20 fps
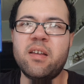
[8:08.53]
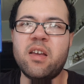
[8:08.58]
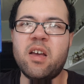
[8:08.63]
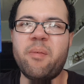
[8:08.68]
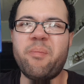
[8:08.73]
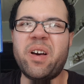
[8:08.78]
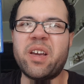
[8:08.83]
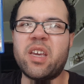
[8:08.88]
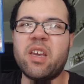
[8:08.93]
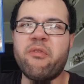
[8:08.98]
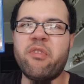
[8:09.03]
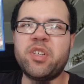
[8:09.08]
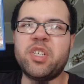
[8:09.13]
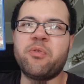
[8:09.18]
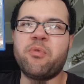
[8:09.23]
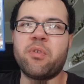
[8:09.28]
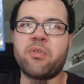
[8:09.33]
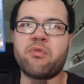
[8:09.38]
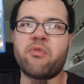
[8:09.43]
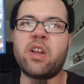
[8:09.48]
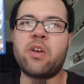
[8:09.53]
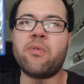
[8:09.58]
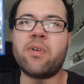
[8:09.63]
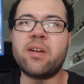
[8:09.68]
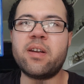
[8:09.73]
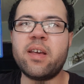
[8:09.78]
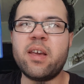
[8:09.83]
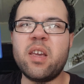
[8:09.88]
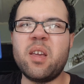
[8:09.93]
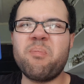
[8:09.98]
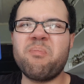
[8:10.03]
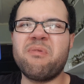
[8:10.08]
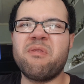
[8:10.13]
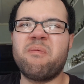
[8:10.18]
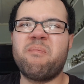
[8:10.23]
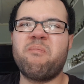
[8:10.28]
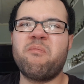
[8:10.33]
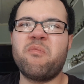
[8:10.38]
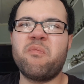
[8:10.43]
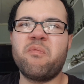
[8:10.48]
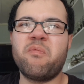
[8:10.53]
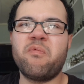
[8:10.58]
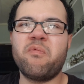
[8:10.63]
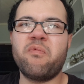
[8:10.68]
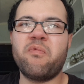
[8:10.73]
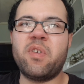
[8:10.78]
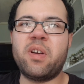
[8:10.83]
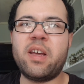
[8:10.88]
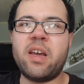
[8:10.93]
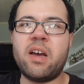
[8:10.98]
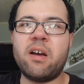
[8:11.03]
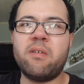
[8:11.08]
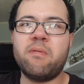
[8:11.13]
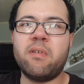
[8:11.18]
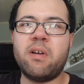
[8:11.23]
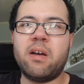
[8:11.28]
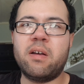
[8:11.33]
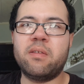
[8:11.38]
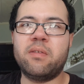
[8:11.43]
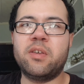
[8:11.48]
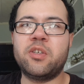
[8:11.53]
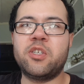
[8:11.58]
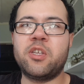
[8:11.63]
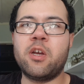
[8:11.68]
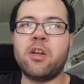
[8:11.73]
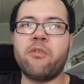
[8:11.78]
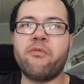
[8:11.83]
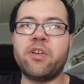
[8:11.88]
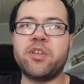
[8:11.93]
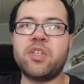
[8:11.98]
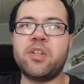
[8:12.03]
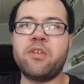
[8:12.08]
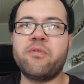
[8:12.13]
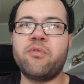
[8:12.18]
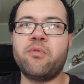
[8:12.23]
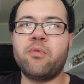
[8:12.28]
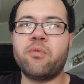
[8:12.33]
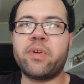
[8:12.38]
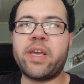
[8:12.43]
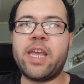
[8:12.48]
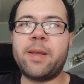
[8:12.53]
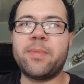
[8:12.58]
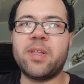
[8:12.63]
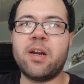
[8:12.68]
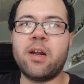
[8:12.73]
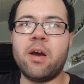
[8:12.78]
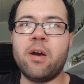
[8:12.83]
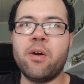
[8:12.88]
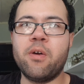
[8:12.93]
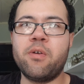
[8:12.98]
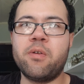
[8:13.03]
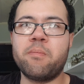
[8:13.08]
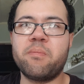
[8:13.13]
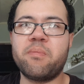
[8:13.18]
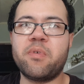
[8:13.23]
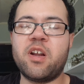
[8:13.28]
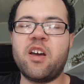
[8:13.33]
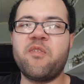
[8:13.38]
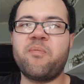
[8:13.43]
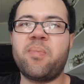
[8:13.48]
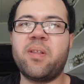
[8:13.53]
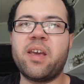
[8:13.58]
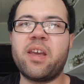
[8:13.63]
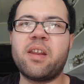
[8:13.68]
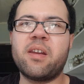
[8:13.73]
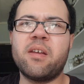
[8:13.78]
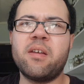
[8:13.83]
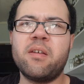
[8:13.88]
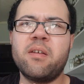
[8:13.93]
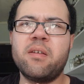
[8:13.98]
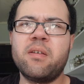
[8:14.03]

Might get Resident Evil 3 one day, but for now, this is the only Resident Evil game that I own. I've played